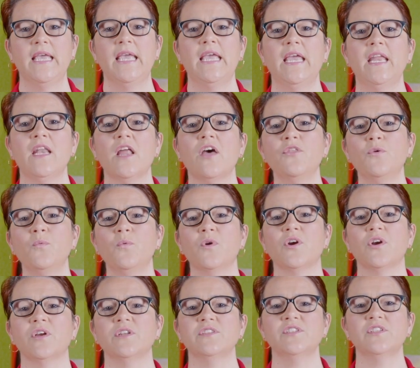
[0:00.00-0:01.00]
In other
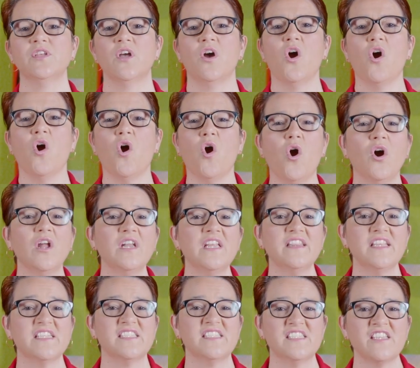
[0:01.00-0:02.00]
words, All of
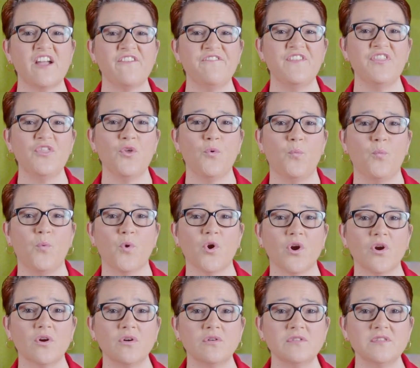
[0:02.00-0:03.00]
the stuff in the
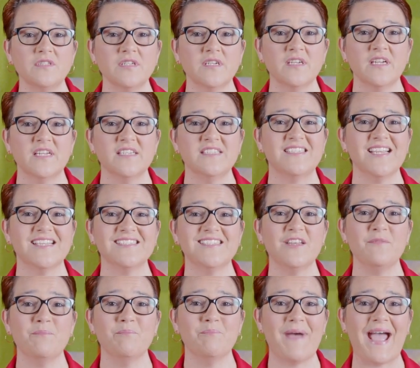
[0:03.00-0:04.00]
world
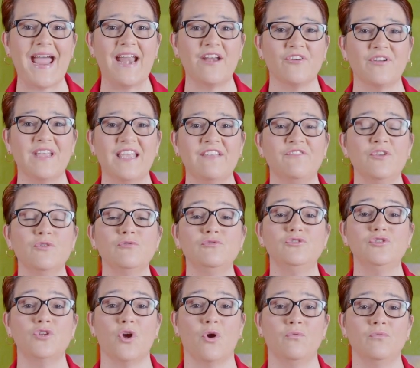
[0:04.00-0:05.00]
doesn't matter if you
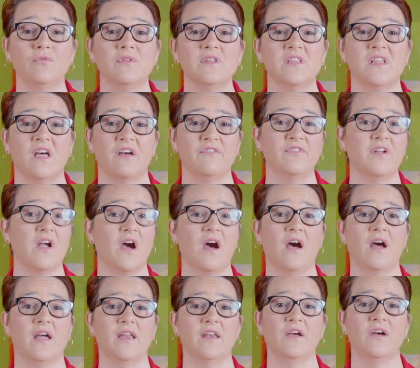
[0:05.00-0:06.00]
don't love
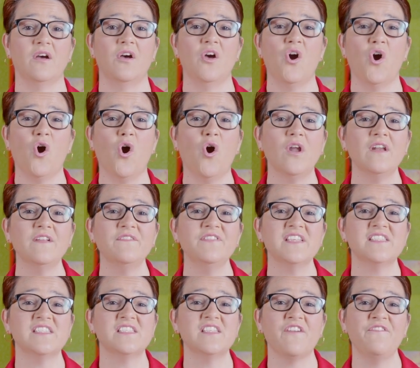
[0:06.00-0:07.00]
God. All of the
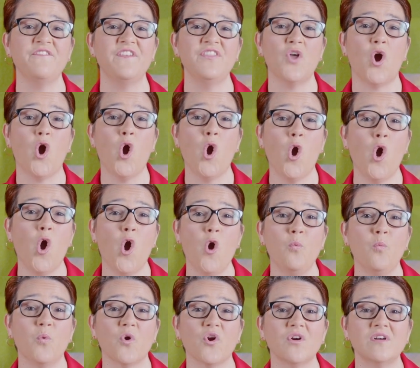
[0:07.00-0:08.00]
stuff in the whole
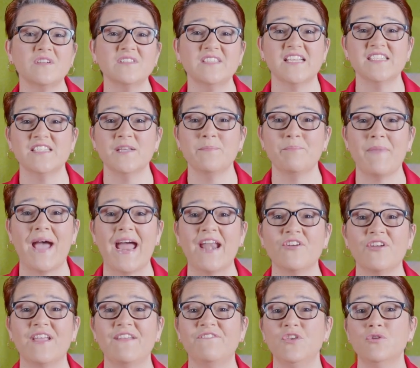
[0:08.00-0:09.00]
world doesn't
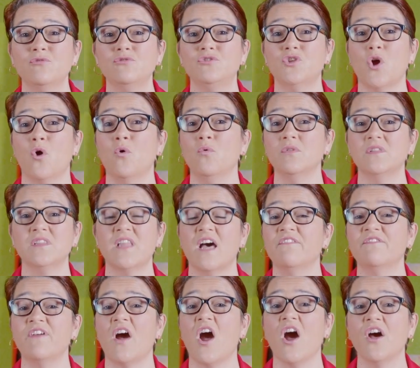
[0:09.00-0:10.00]
matter if you don't
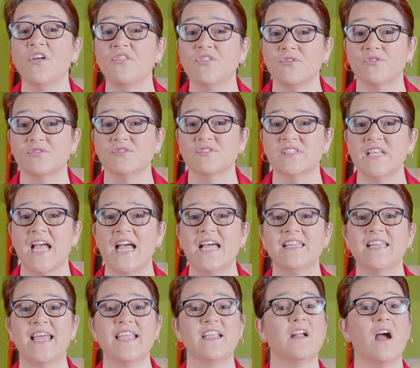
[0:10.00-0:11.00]
love others
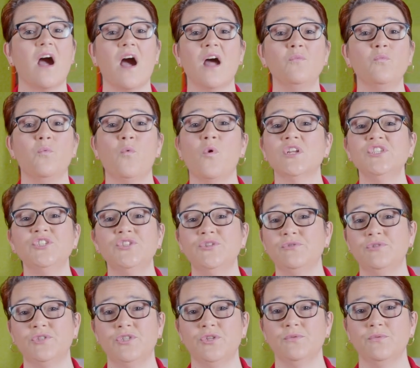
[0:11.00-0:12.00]
like God wants you
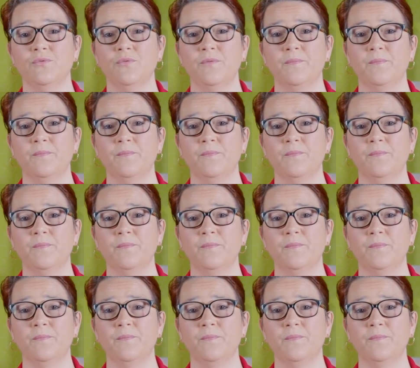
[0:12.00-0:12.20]
to.